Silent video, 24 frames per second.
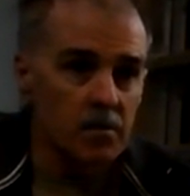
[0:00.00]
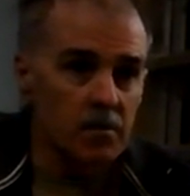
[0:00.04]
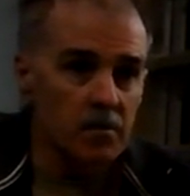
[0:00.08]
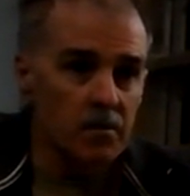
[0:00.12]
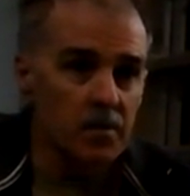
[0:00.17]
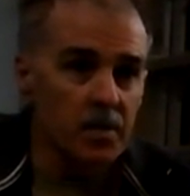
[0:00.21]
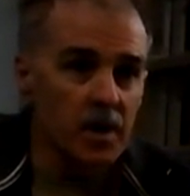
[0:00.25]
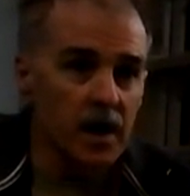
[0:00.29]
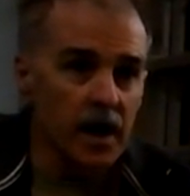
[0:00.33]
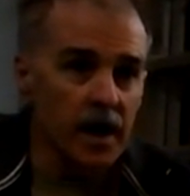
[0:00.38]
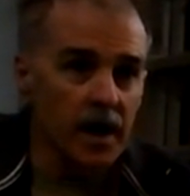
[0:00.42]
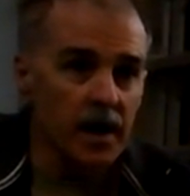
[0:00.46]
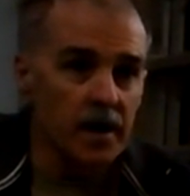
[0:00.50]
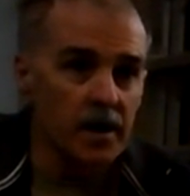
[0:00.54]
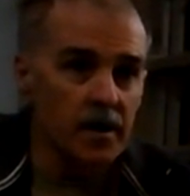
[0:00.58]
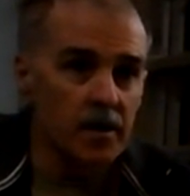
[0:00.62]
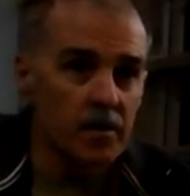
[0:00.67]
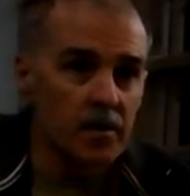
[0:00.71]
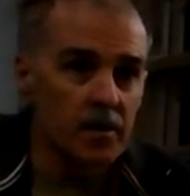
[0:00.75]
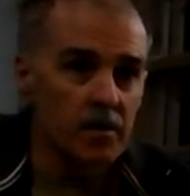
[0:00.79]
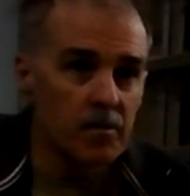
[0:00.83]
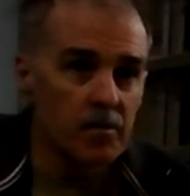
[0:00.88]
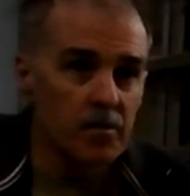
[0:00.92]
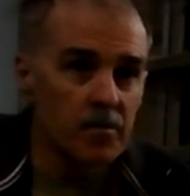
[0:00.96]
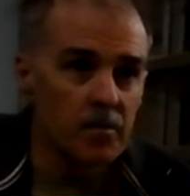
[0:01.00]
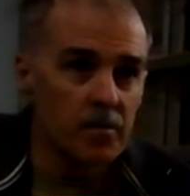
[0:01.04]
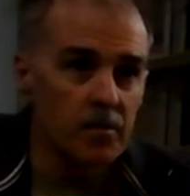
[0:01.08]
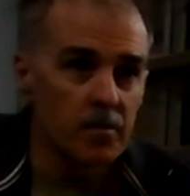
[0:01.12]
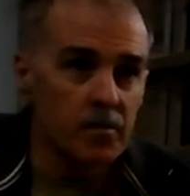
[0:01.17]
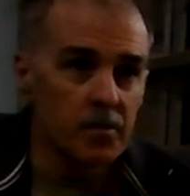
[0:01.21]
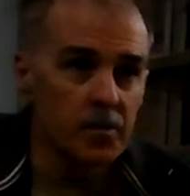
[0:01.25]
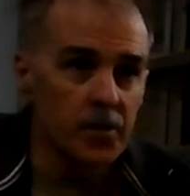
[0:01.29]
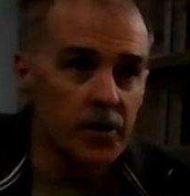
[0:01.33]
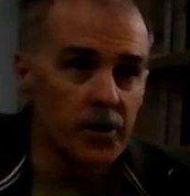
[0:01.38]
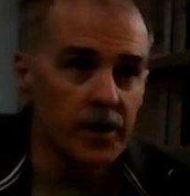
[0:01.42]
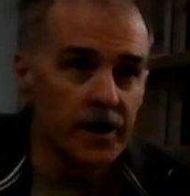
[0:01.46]
but
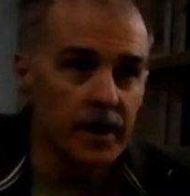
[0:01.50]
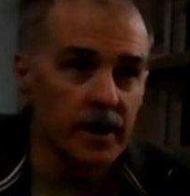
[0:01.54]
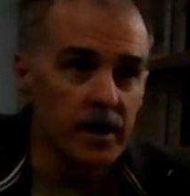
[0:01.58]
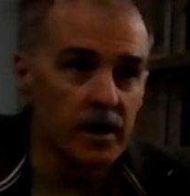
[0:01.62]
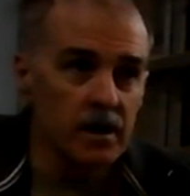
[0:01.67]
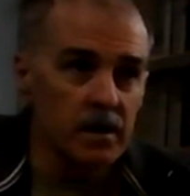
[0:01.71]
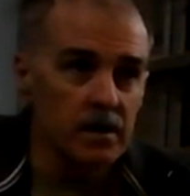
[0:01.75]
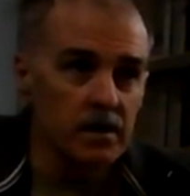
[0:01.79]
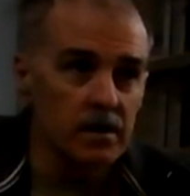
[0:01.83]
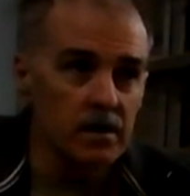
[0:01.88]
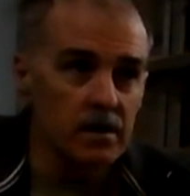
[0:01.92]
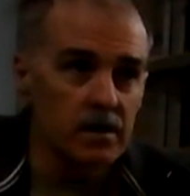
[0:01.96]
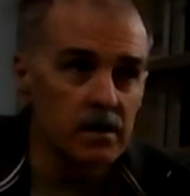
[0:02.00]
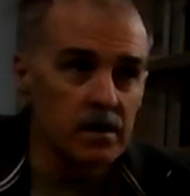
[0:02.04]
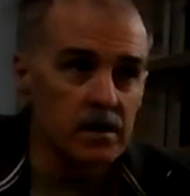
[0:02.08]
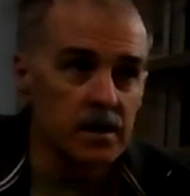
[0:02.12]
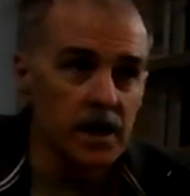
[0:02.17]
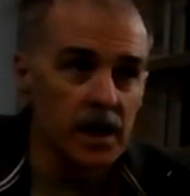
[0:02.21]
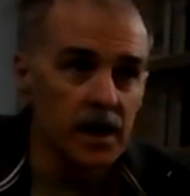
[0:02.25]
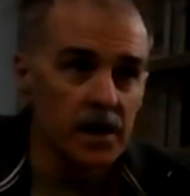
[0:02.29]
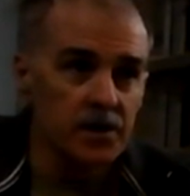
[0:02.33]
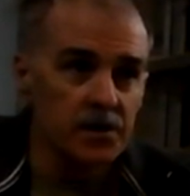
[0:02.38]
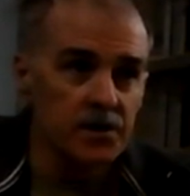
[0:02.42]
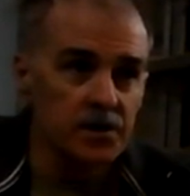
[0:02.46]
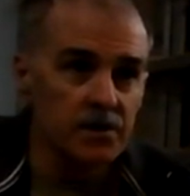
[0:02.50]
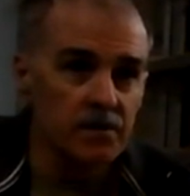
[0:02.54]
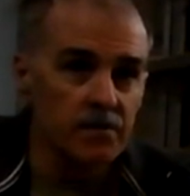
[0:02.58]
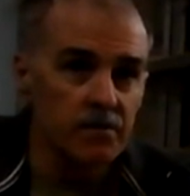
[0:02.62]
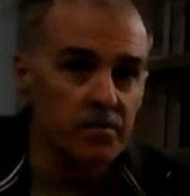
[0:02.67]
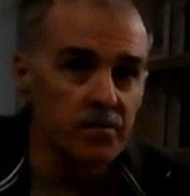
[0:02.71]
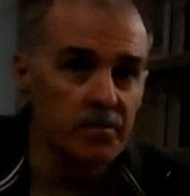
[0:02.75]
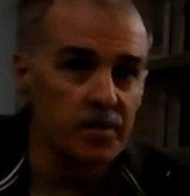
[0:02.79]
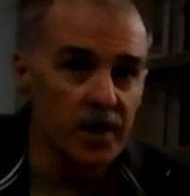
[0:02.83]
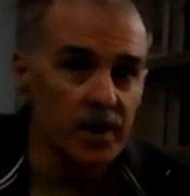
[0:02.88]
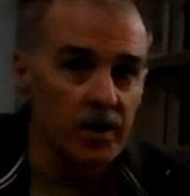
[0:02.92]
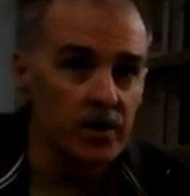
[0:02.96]
putting tens
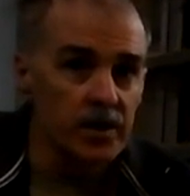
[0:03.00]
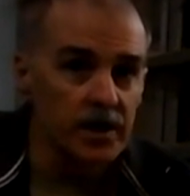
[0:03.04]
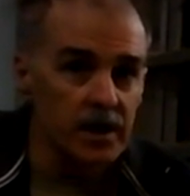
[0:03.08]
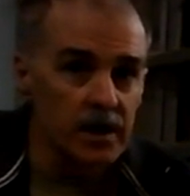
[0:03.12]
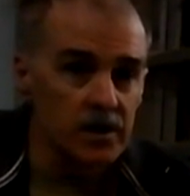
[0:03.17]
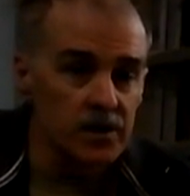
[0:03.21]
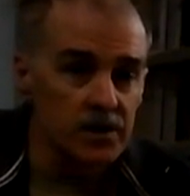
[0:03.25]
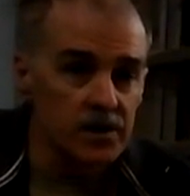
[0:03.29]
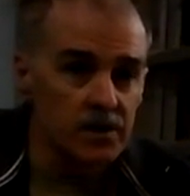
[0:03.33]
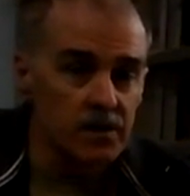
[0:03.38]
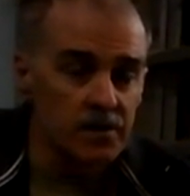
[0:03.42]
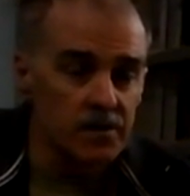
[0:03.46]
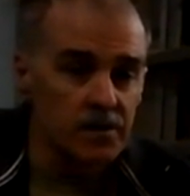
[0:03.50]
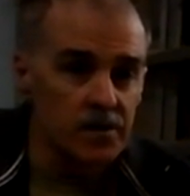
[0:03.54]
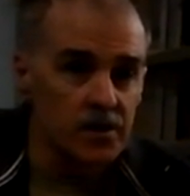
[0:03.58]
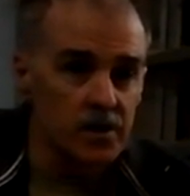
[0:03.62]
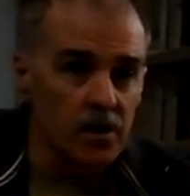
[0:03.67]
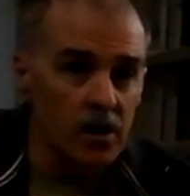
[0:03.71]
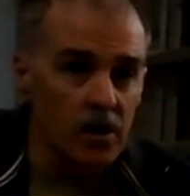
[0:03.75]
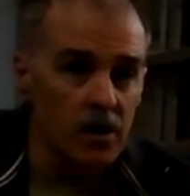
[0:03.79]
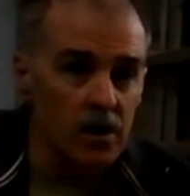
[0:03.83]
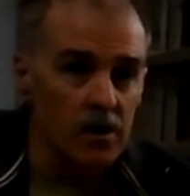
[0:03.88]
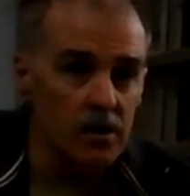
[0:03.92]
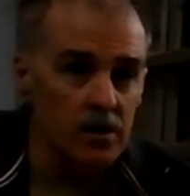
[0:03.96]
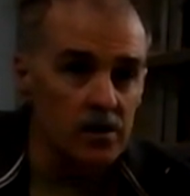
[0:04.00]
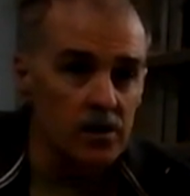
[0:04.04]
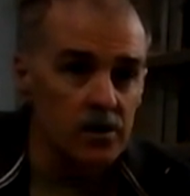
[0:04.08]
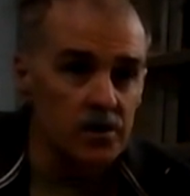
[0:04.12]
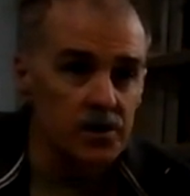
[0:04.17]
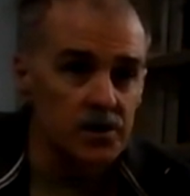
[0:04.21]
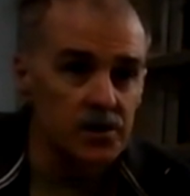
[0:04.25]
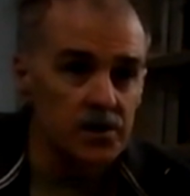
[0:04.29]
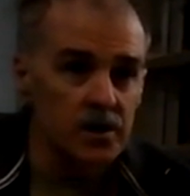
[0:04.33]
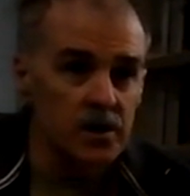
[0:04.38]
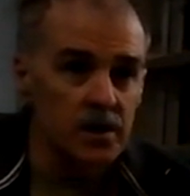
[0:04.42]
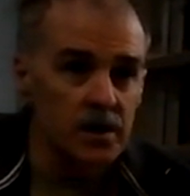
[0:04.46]
of billions of
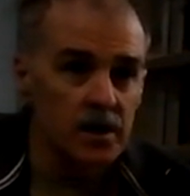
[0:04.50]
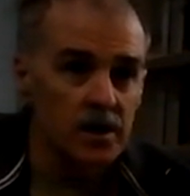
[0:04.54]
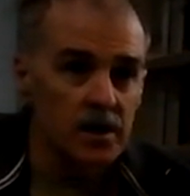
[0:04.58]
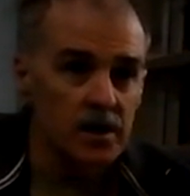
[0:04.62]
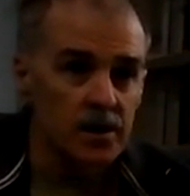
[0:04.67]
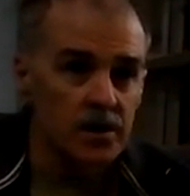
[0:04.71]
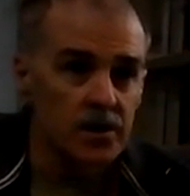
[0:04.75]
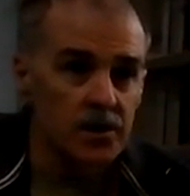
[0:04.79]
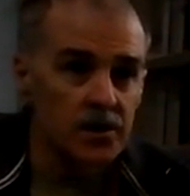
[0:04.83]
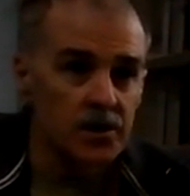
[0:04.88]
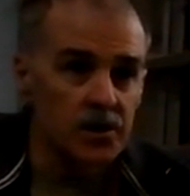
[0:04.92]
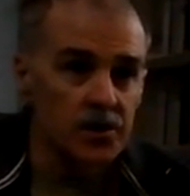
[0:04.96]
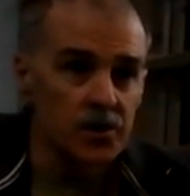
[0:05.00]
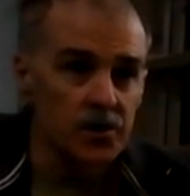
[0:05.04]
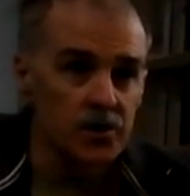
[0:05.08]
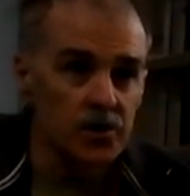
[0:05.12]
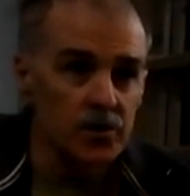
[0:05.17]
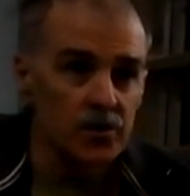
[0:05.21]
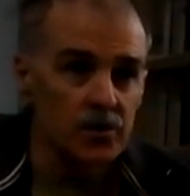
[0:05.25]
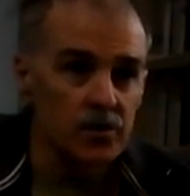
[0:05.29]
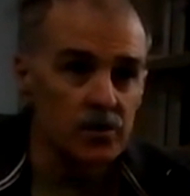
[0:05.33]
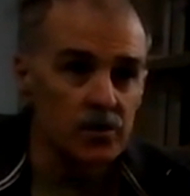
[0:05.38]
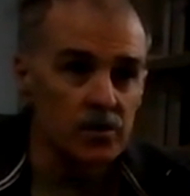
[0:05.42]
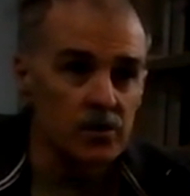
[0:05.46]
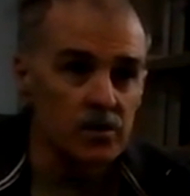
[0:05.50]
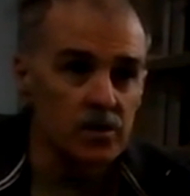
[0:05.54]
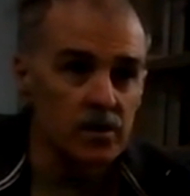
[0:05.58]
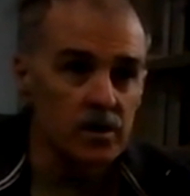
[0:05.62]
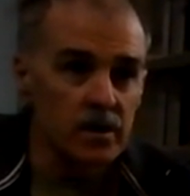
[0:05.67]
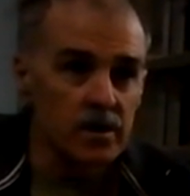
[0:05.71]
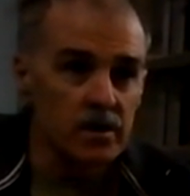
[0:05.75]
dollars to